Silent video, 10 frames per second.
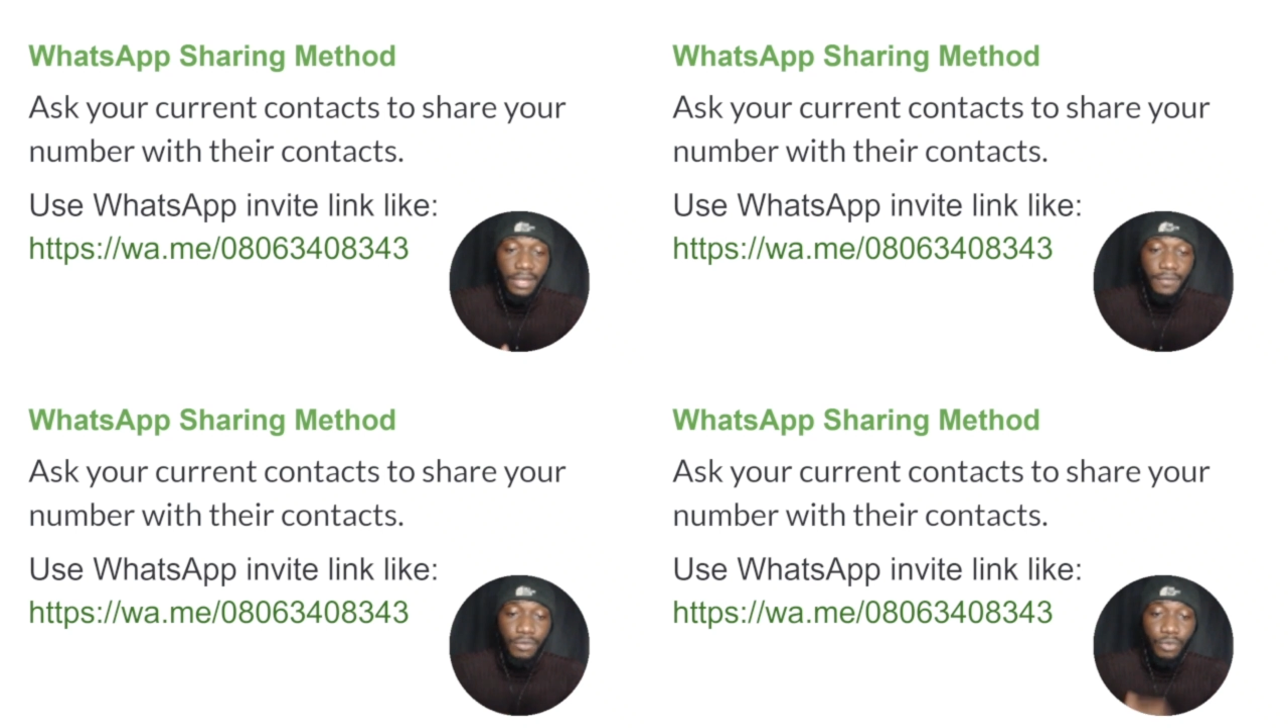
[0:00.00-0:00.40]

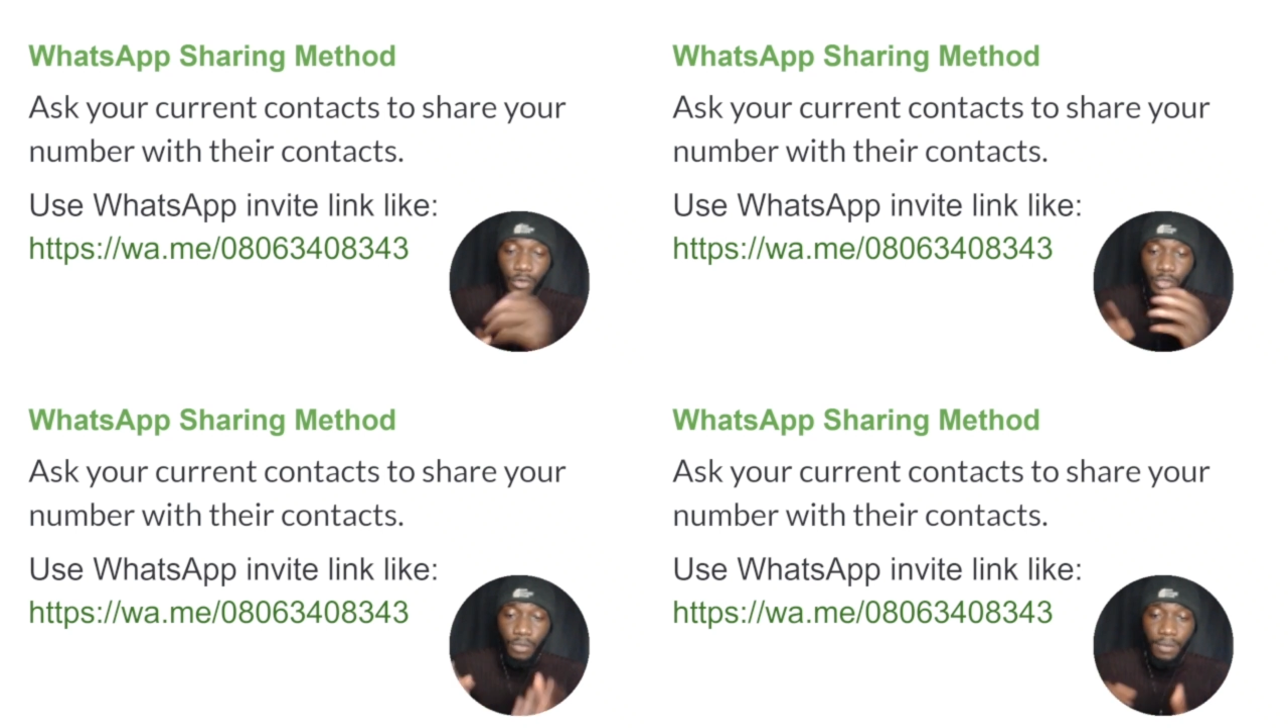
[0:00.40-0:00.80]
even
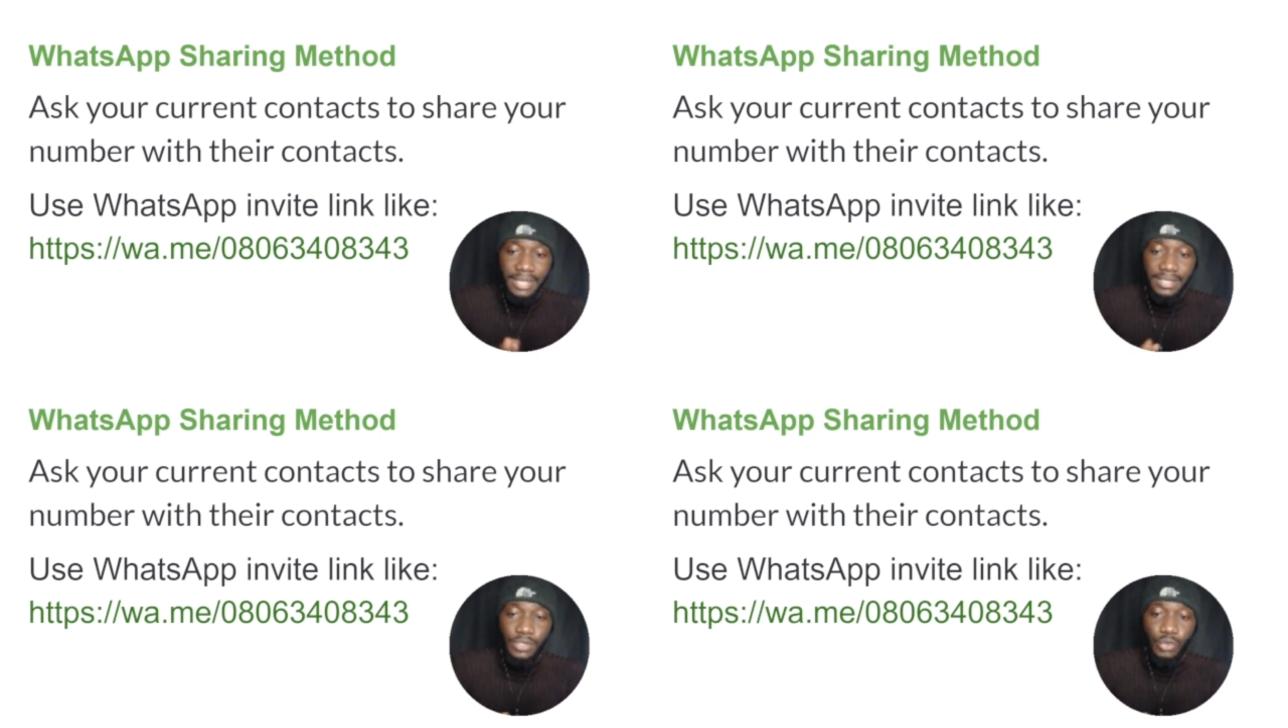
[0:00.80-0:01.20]

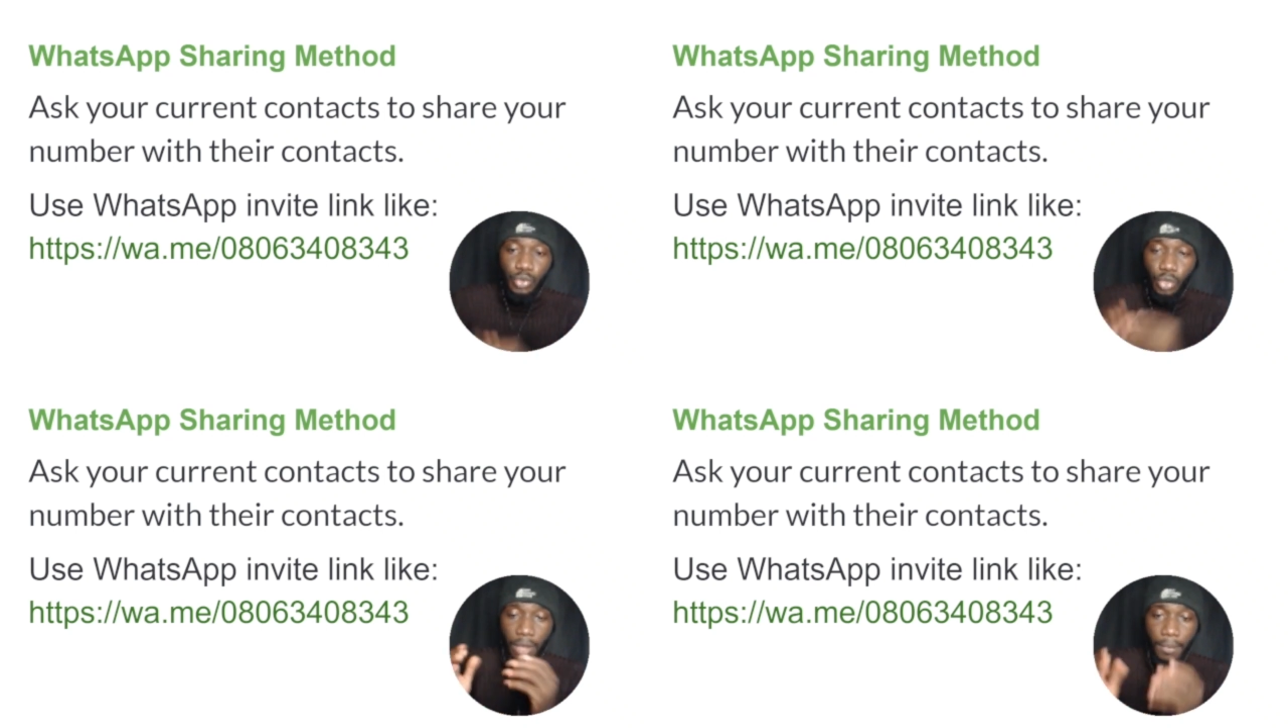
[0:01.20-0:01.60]
customize it
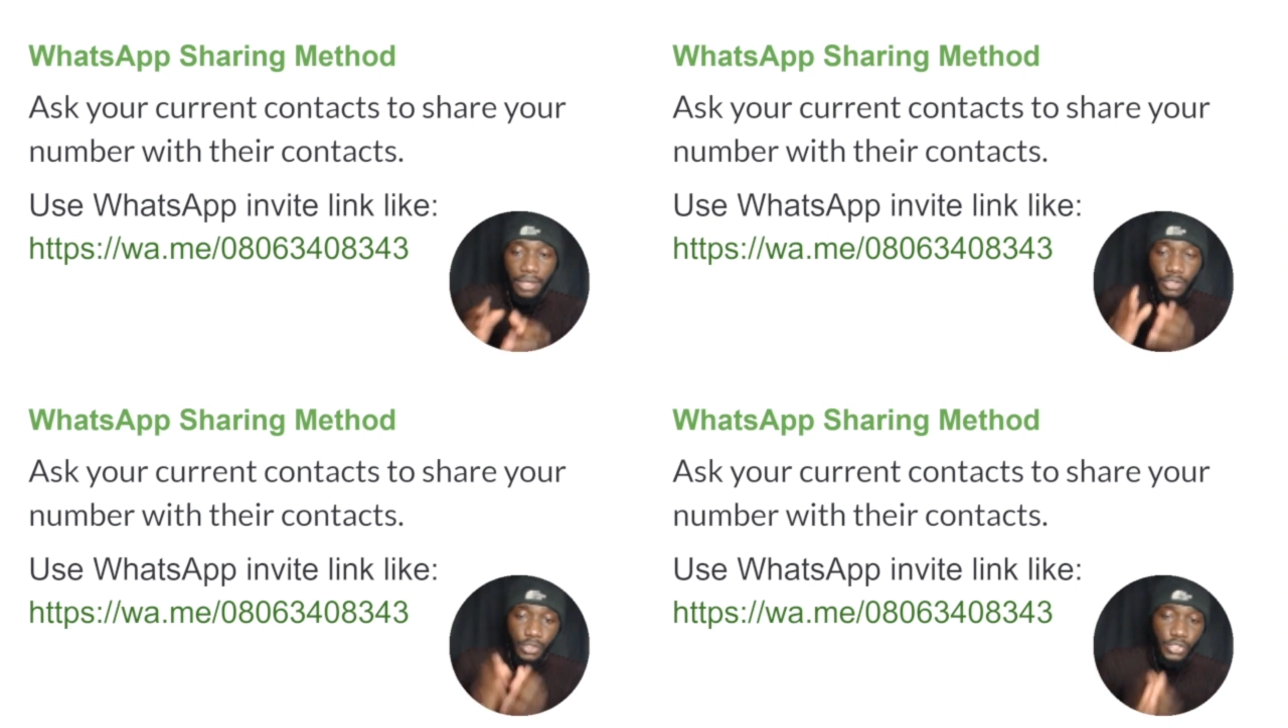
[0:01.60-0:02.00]
to talk
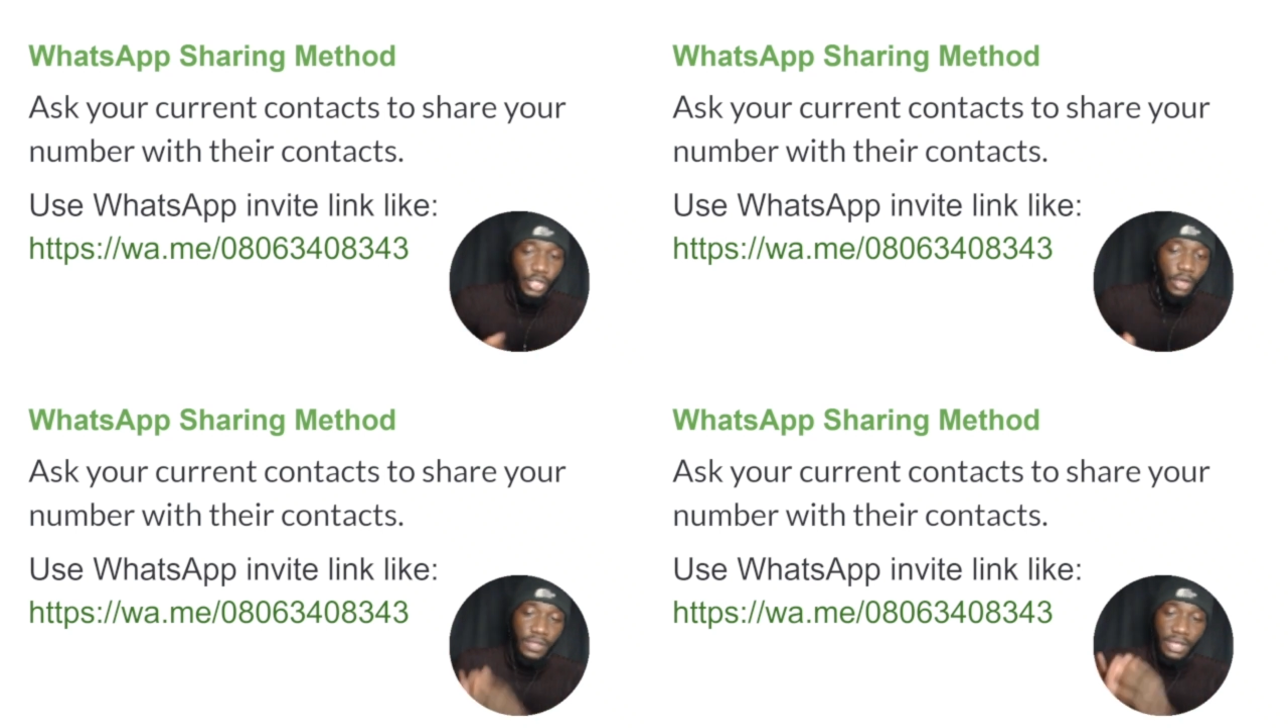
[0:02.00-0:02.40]
about
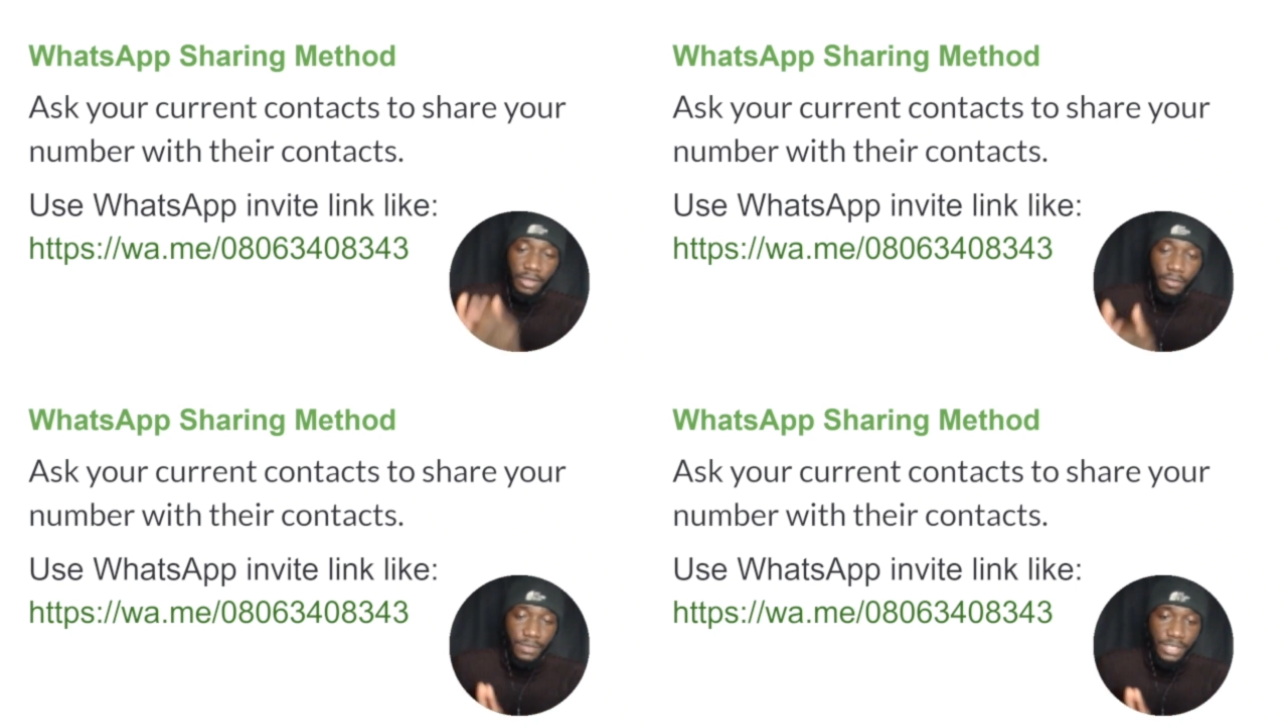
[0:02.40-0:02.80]
yourself, the
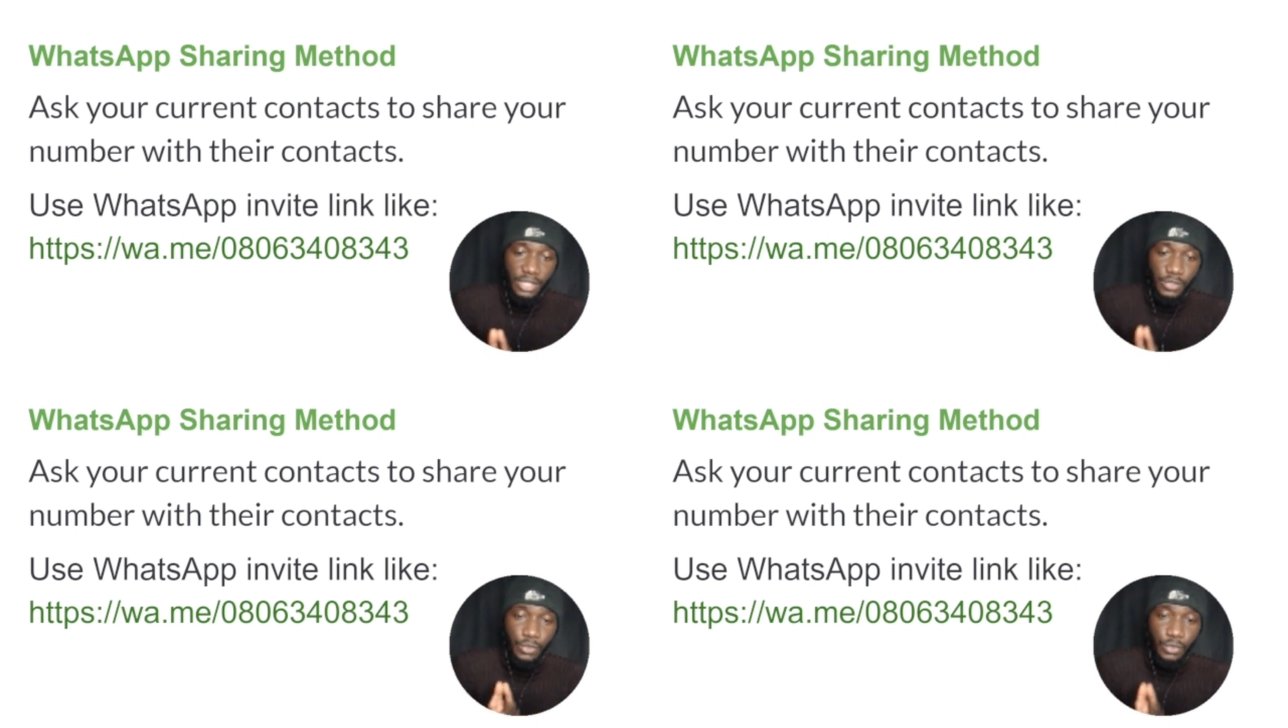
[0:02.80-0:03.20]
kind of
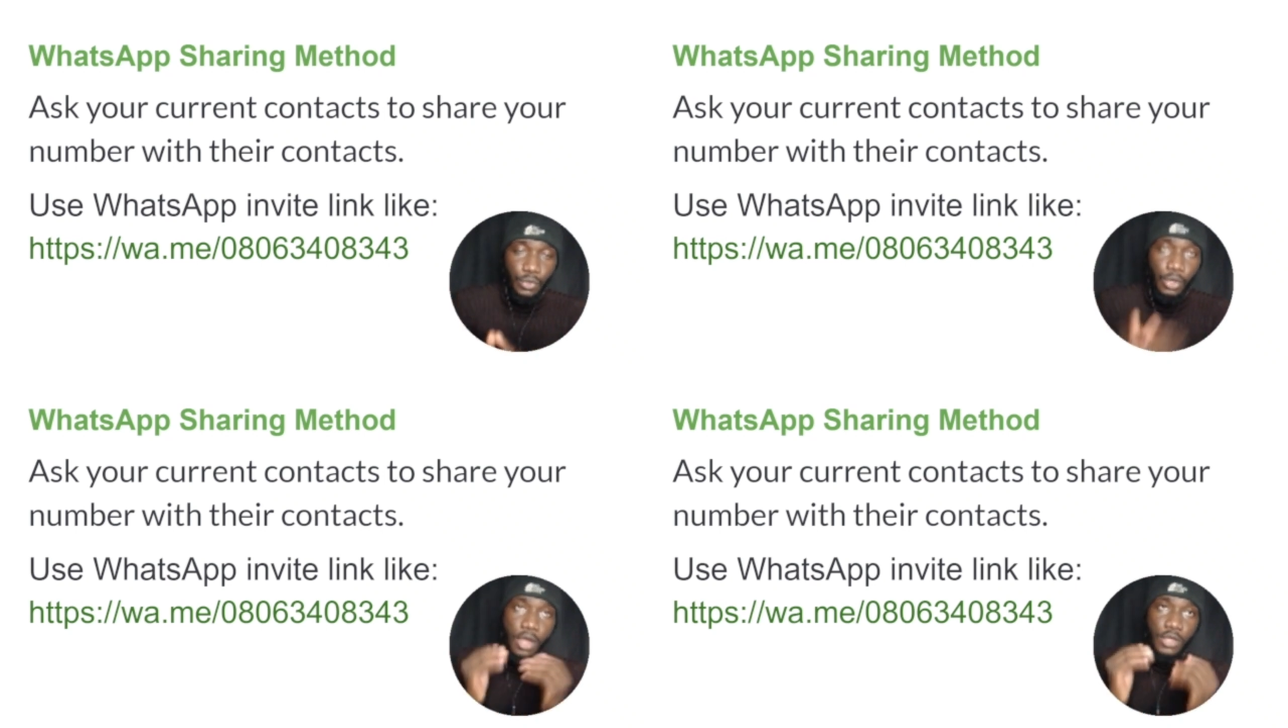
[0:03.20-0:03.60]
business you
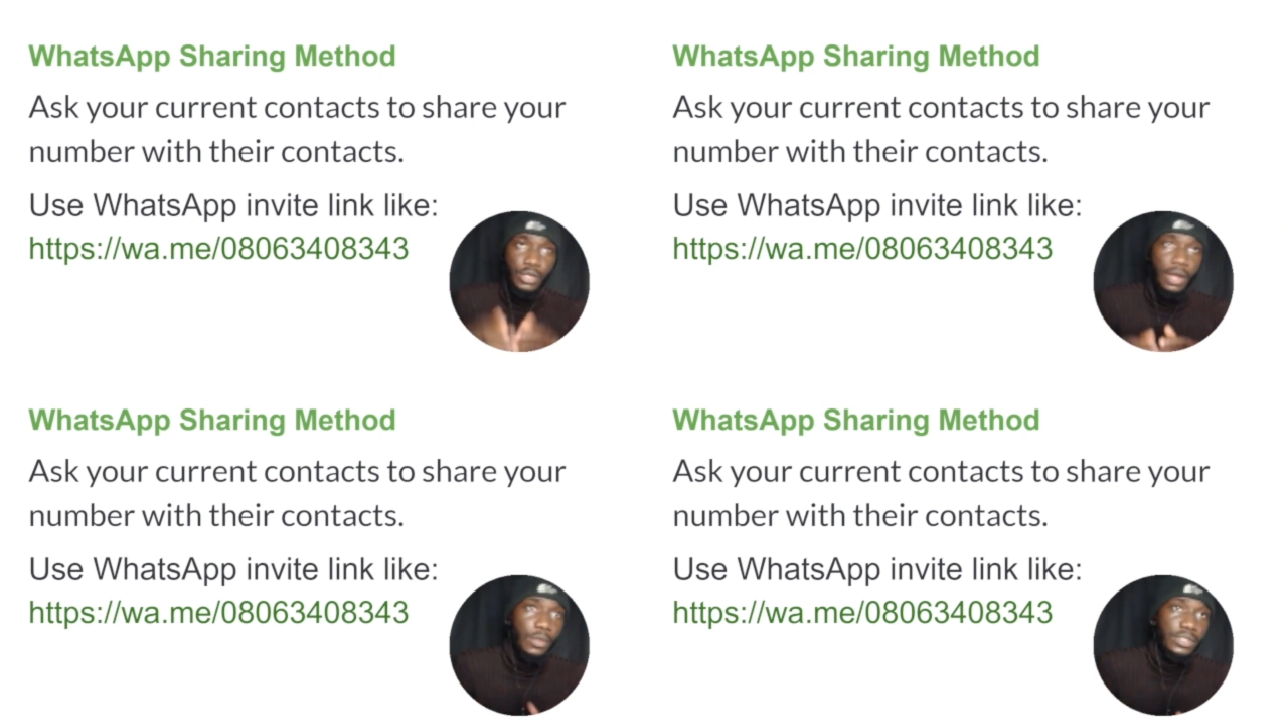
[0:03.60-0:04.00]
do,
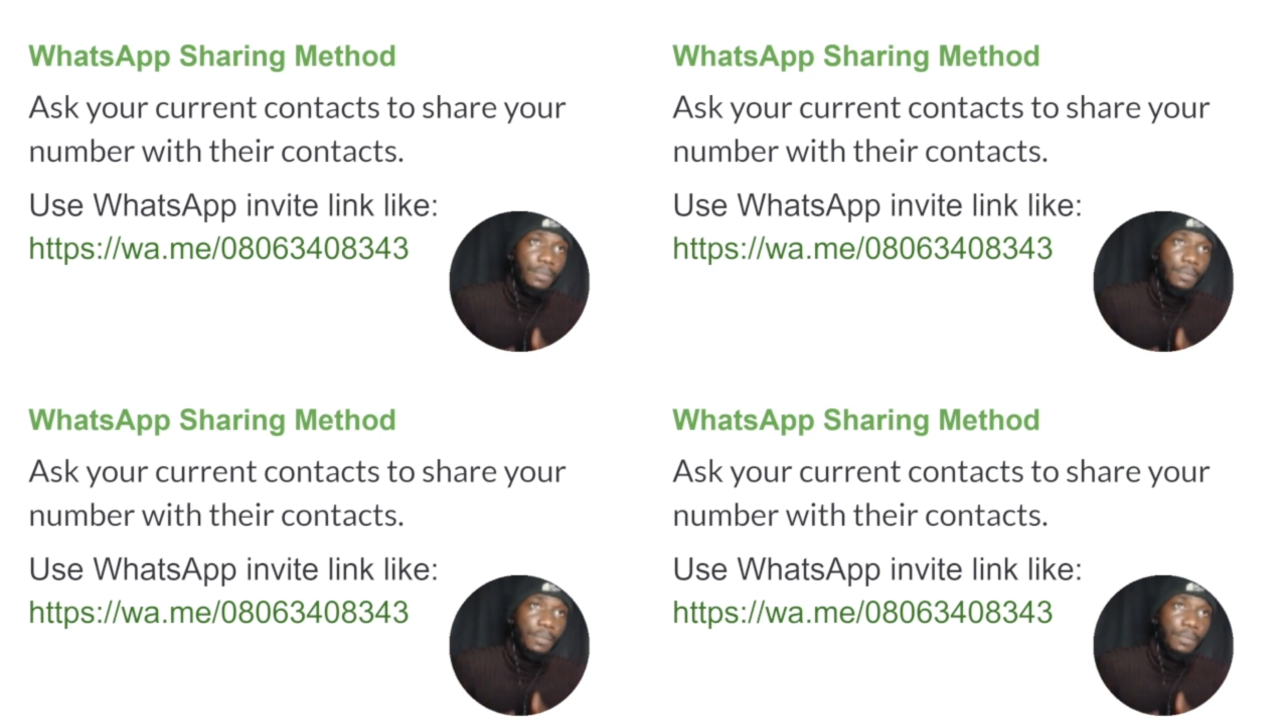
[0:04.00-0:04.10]
so that once they